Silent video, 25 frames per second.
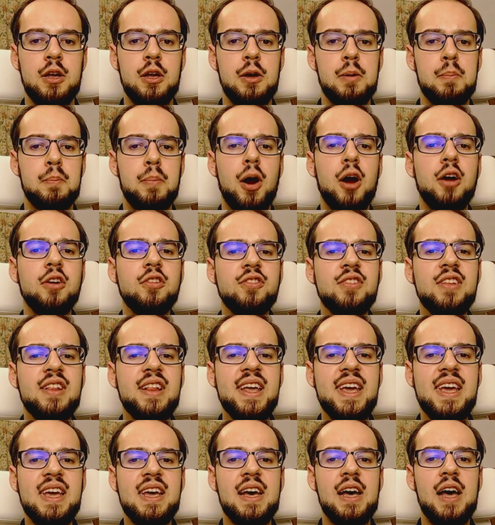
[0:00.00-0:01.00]

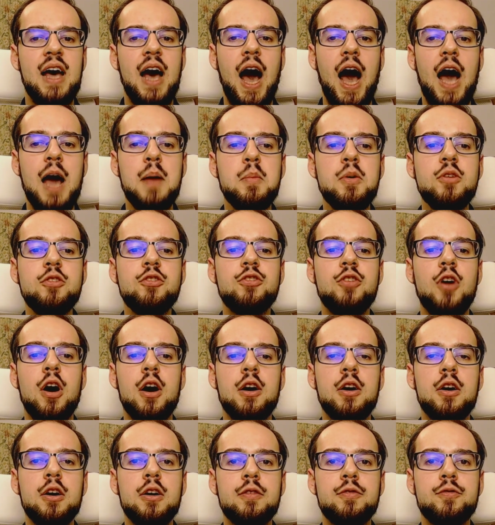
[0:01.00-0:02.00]
Personally, I'm a
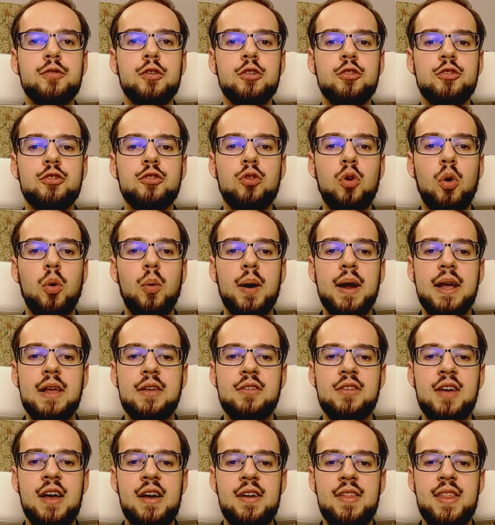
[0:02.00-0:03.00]
sucker for
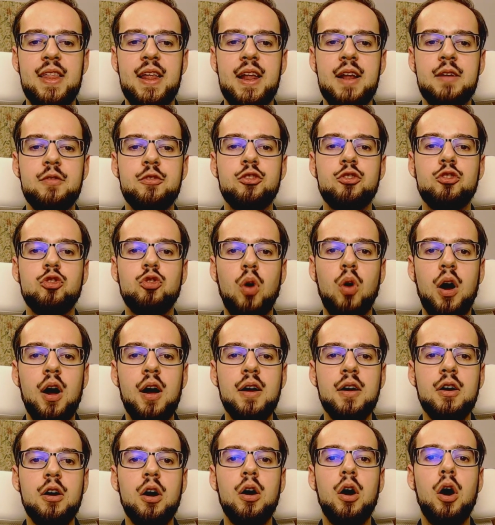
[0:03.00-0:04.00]
stories that have
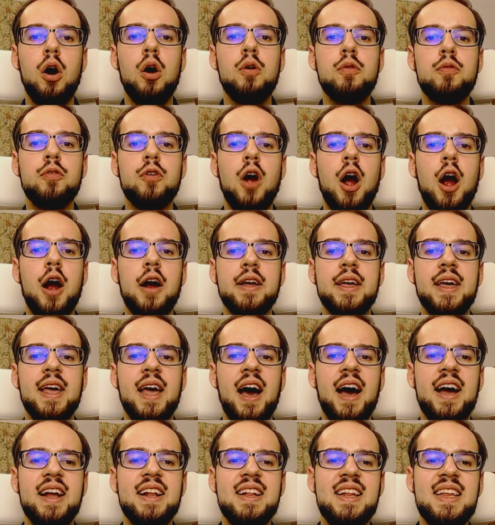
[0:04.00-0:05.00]
strong overarching
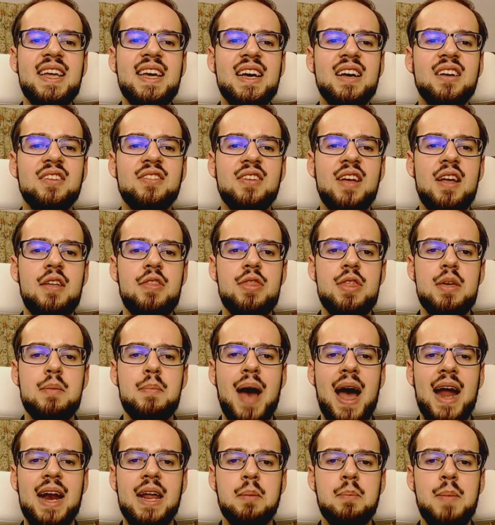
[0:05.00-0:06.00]
ideas and
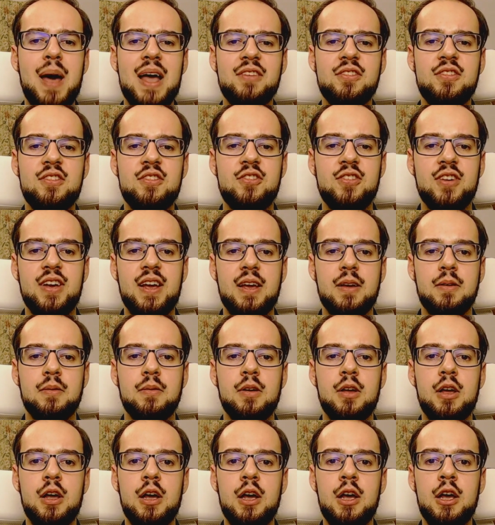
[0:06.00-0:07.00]
thematic messaging.
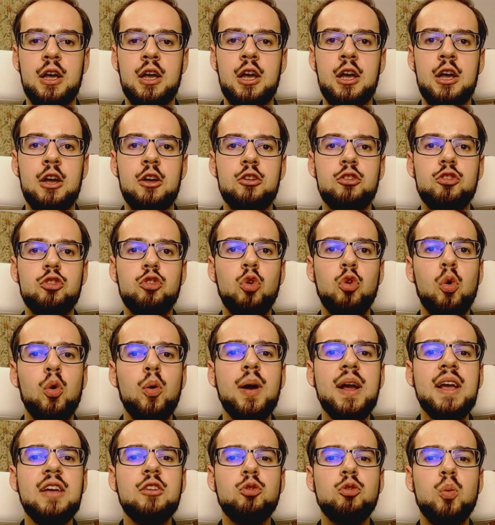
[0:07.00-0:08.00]

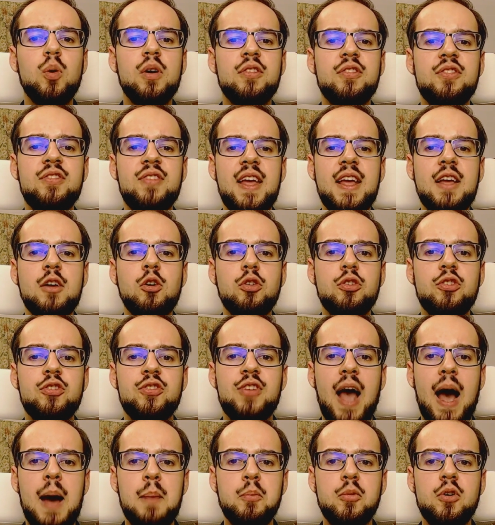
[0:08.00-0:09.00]
Stories where single
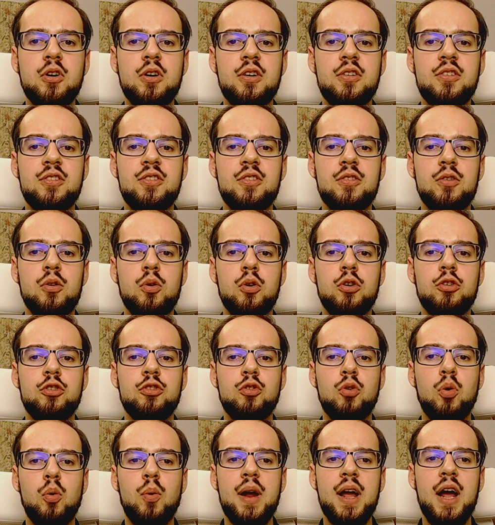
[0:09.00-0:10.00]
chapters or
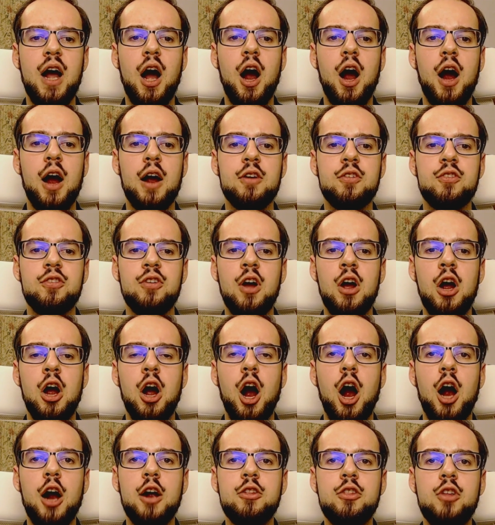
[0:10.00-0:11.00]
story arcs
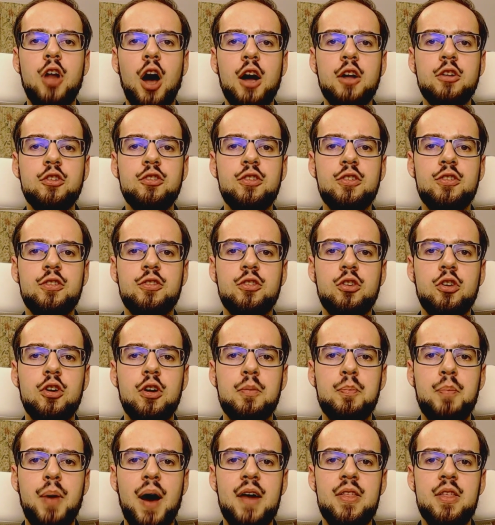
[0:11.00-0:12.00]
are not just good
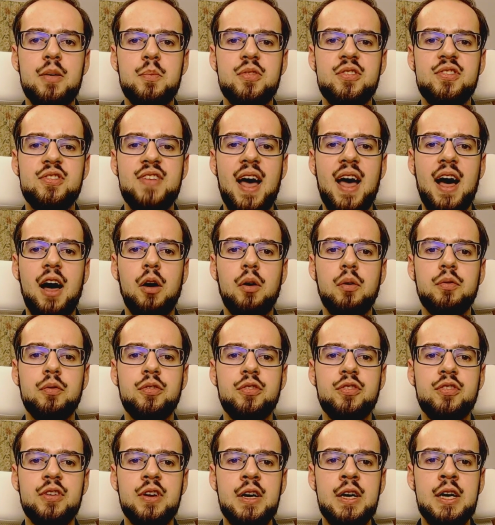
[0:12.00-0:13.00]
by
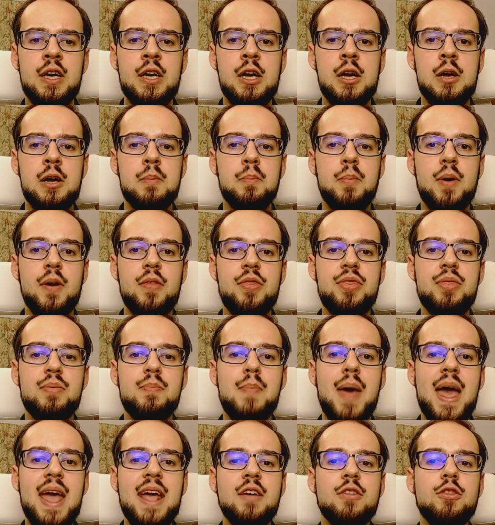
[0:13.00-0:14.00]
themselves, but
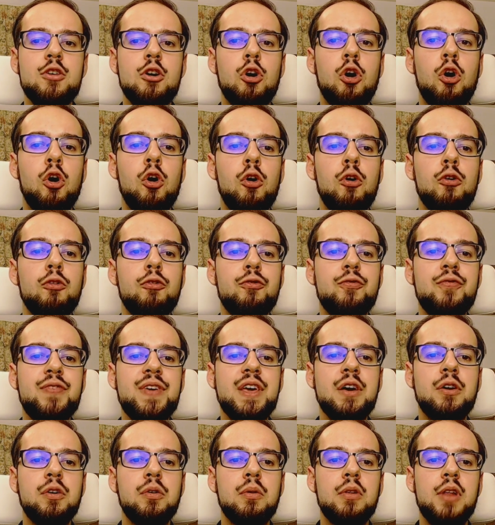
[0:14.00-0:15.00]
make the whole
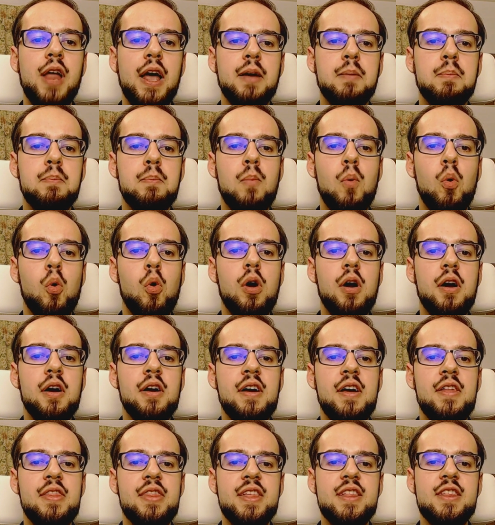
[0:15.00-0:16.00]
feel like more
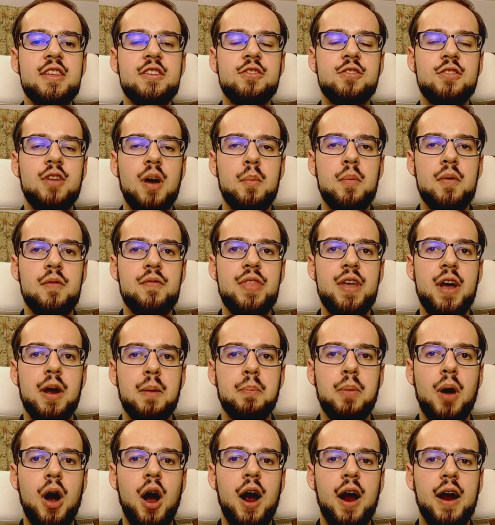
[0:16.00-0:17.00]
than the sum of their
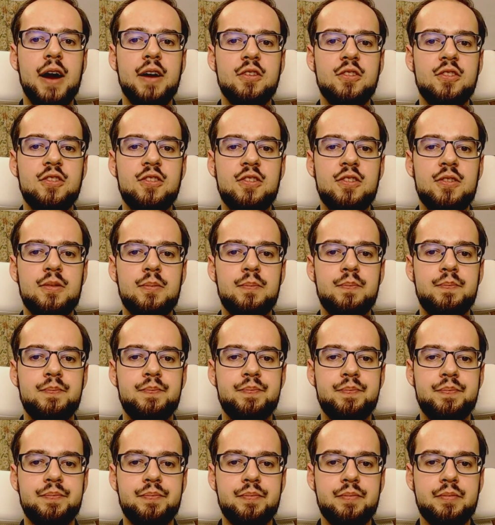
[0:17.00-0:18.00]
parts.
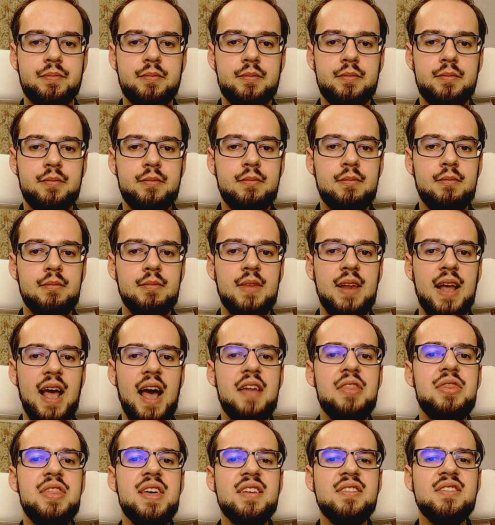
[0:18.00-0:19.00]

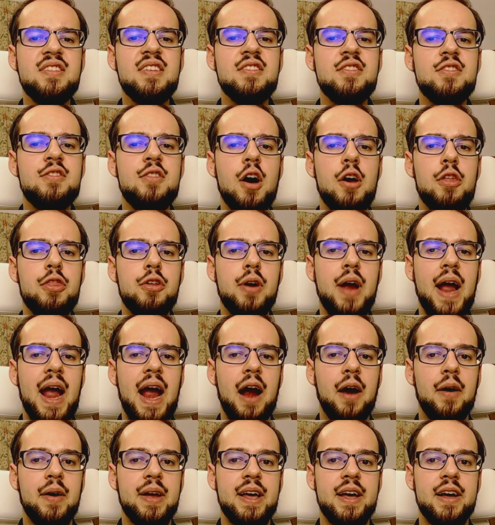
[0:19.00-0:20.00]
And this is another
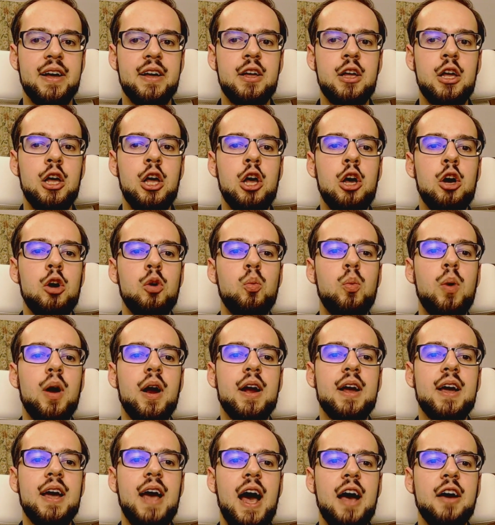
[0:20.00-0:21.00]
area where
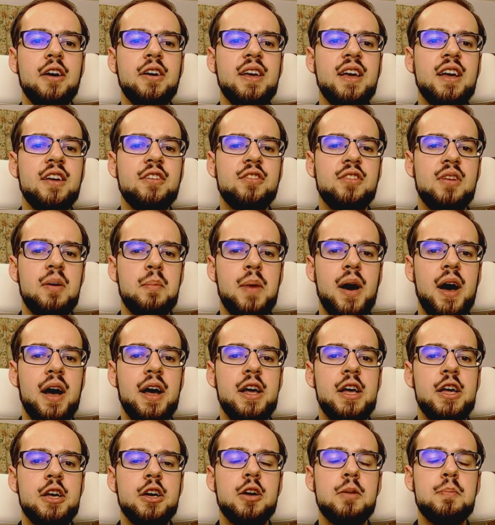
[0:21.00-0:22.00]
Kaguya-sama
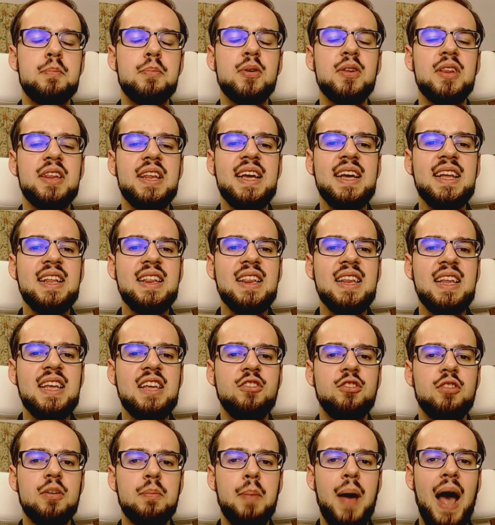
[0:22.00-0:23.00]
completely
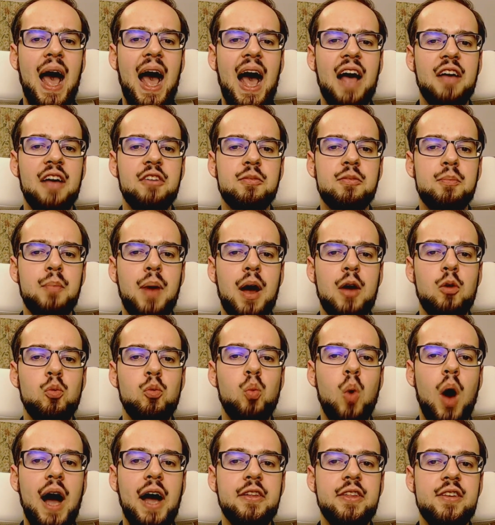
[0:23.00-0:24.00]
surpassed my
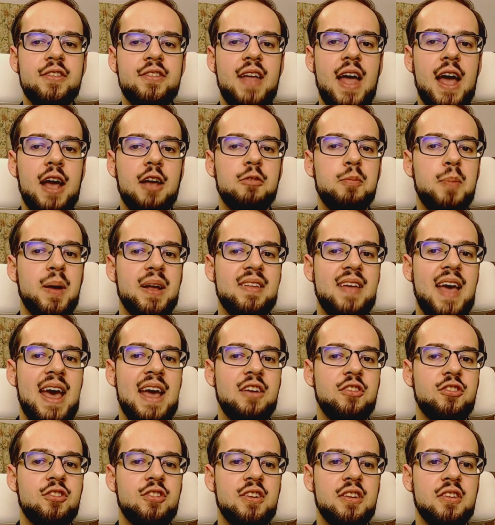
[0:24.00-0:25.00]
wildest
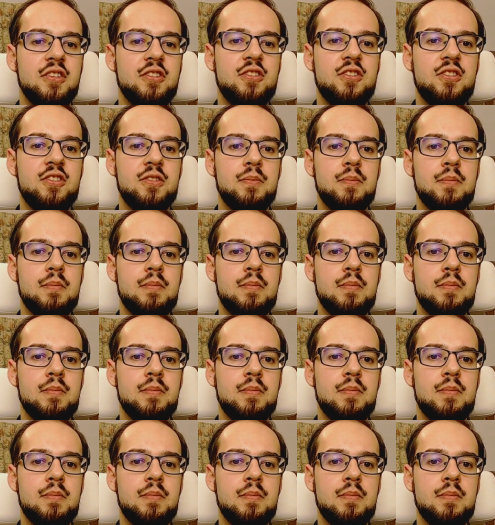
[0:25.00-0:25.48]
expectations.